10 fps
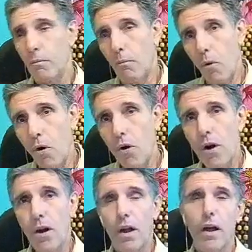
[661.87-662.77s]

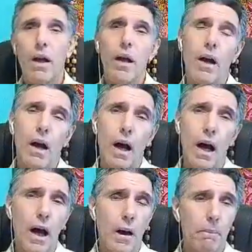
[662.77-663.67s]
more
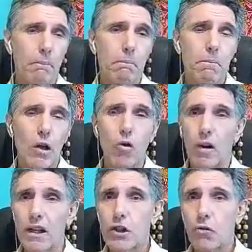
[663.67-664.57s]

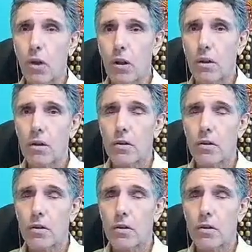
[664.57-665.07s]
cholesterol